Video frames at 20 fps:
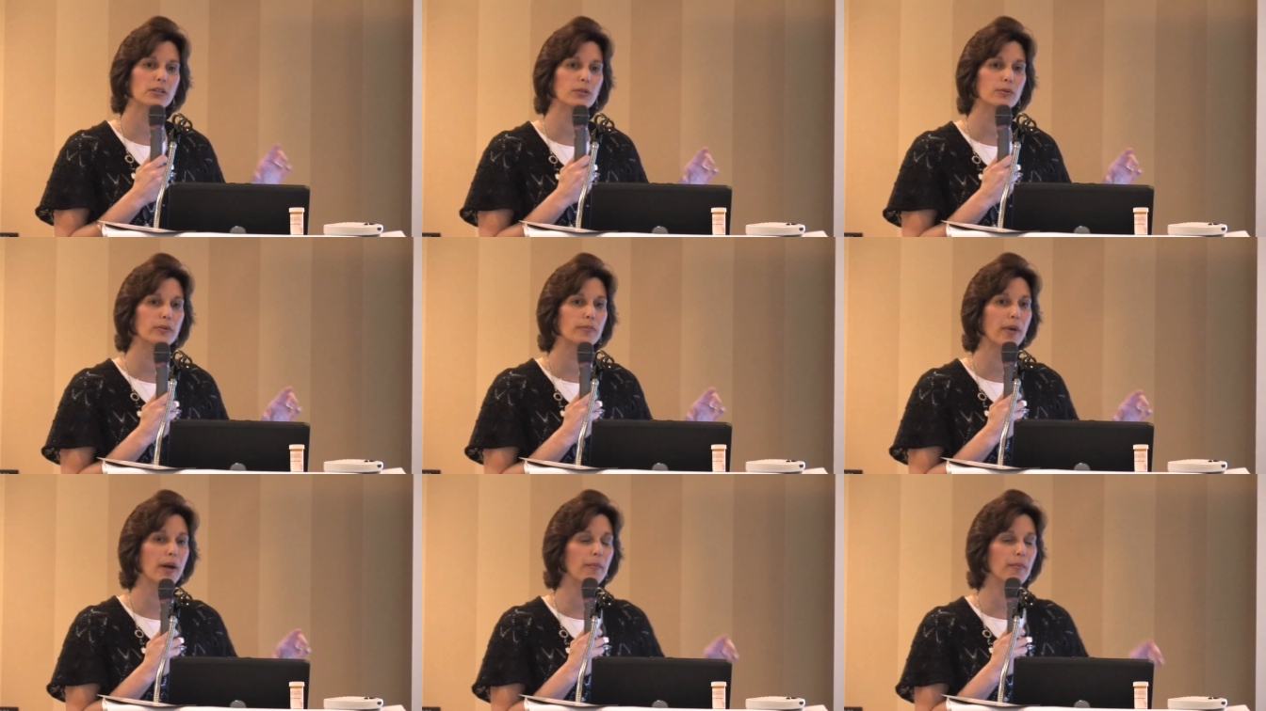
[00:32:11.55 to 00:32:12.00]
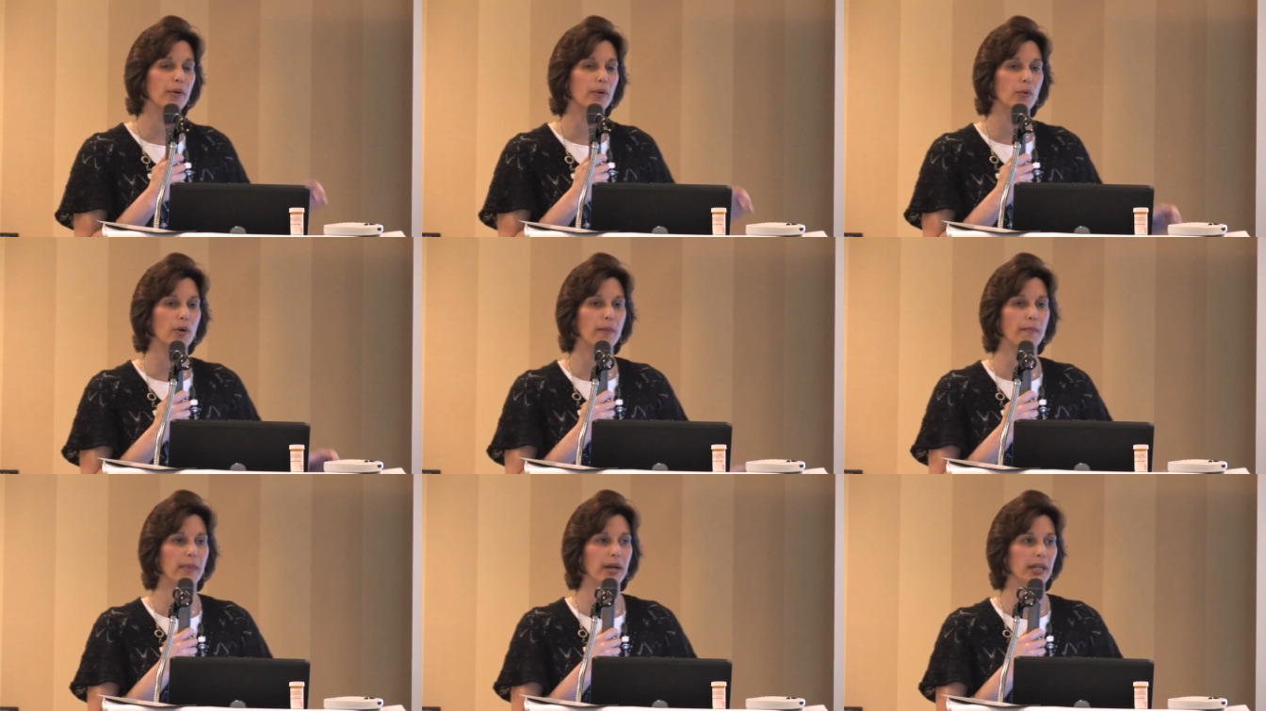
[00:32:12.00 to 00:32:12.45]
to remember
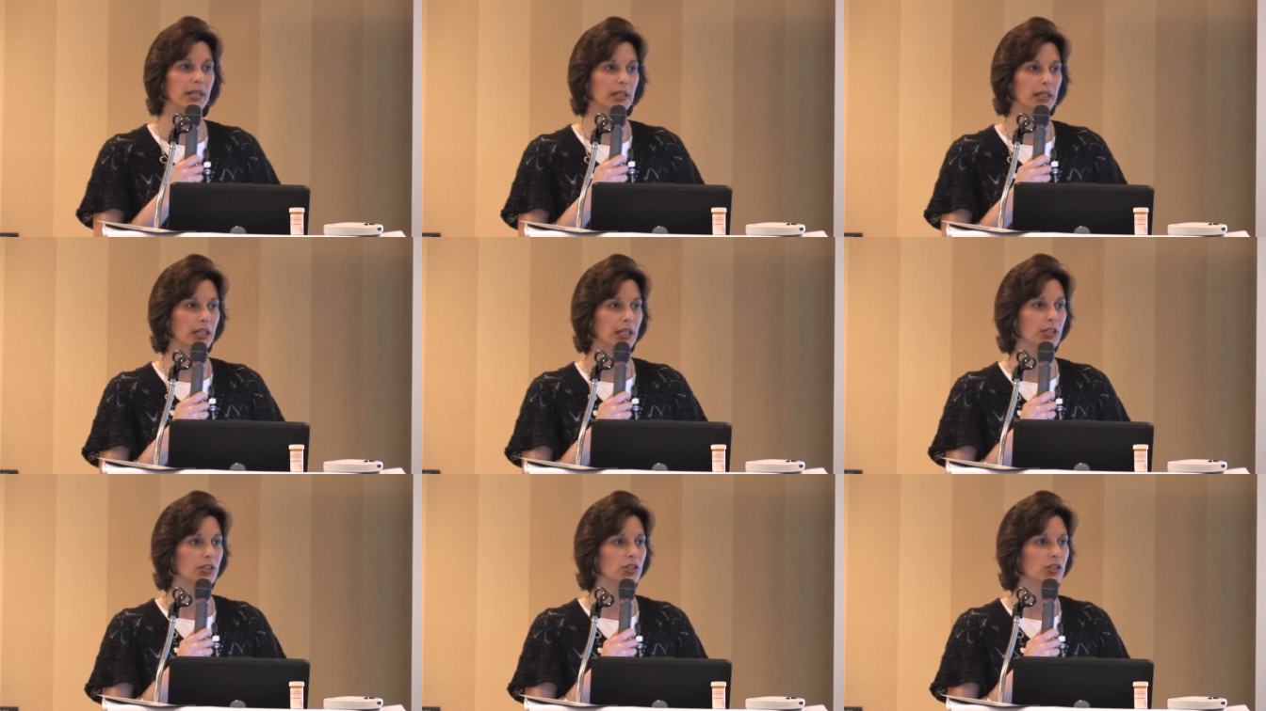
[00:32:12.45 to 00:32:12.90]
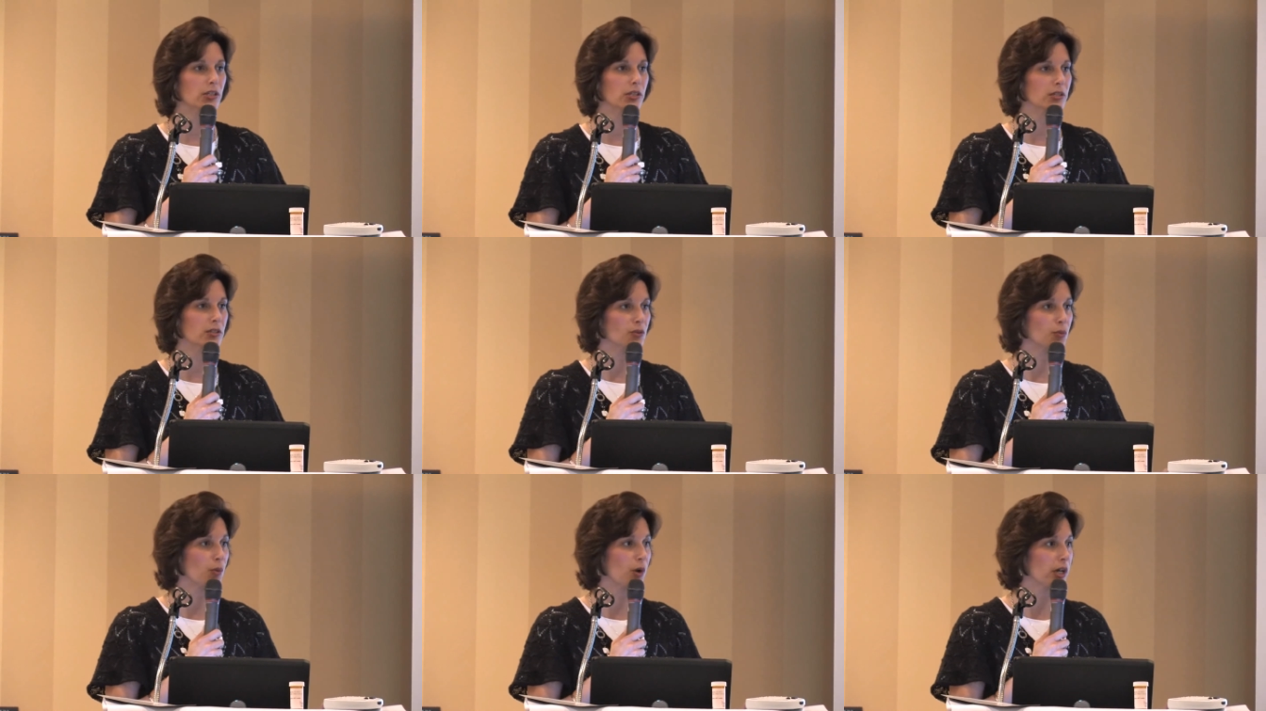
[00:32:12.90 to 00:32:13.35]
what medication
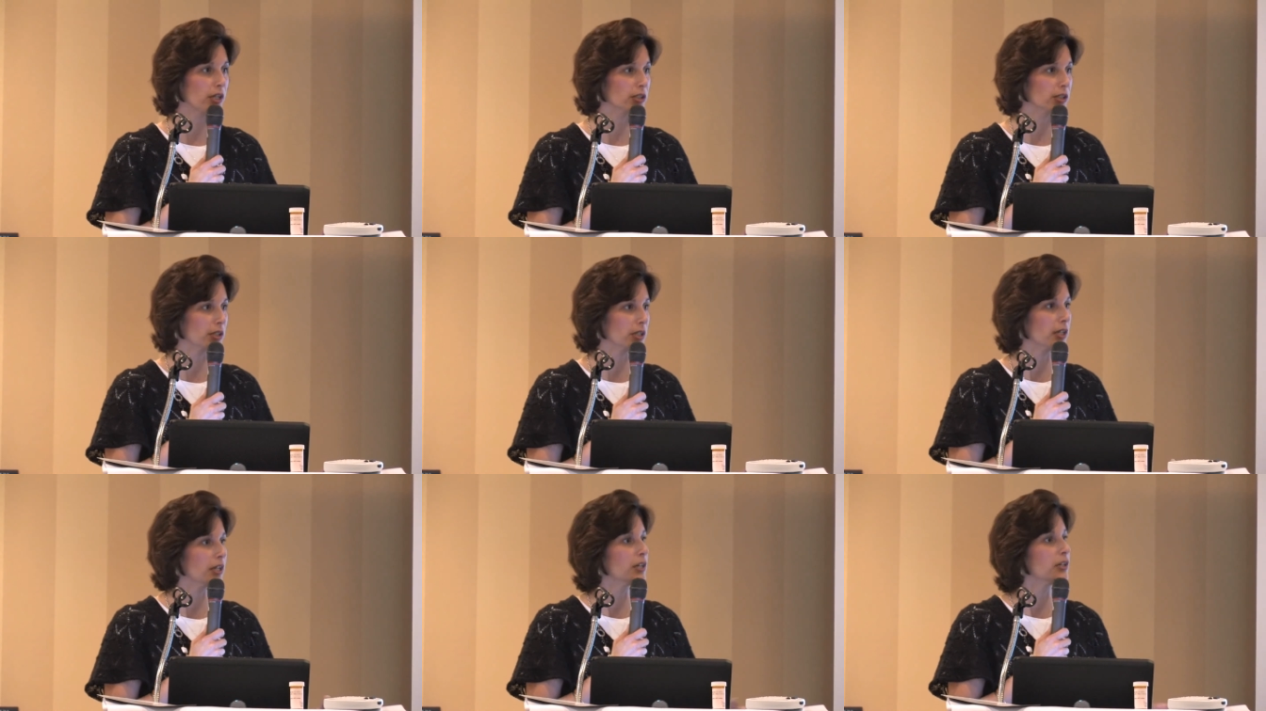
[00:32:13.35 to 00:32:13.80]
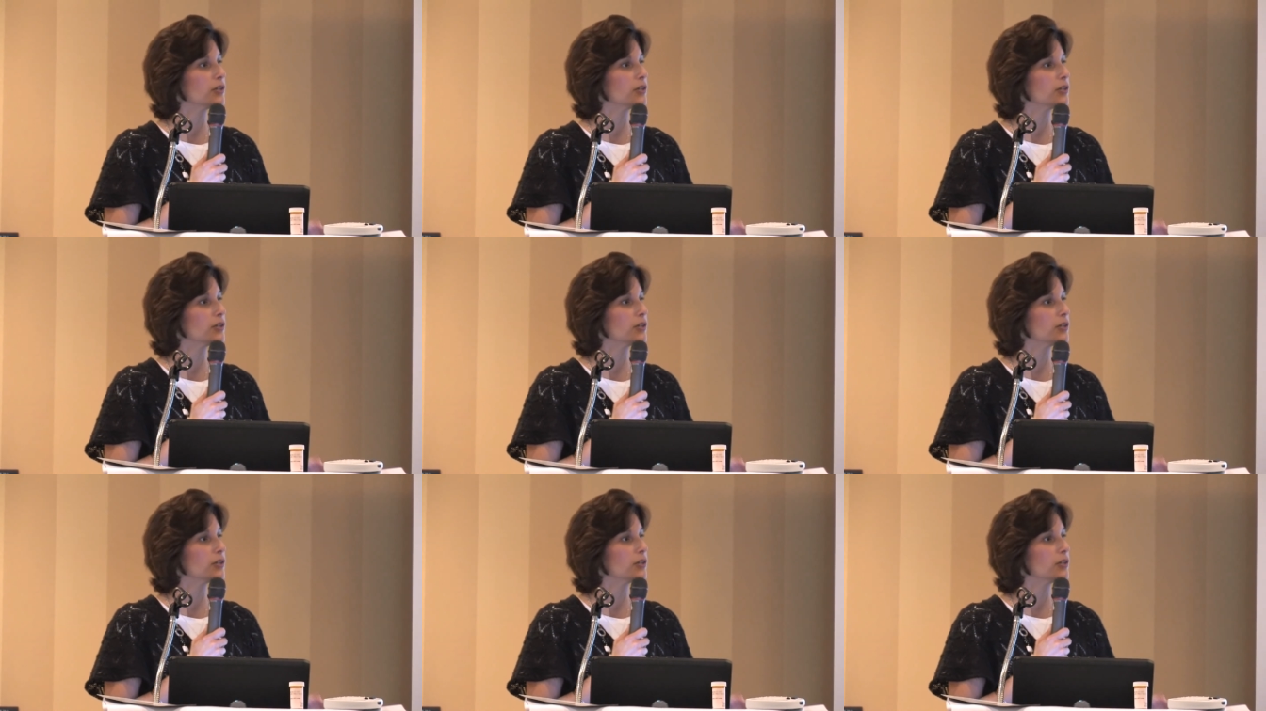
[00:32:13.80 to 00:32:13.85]
is what.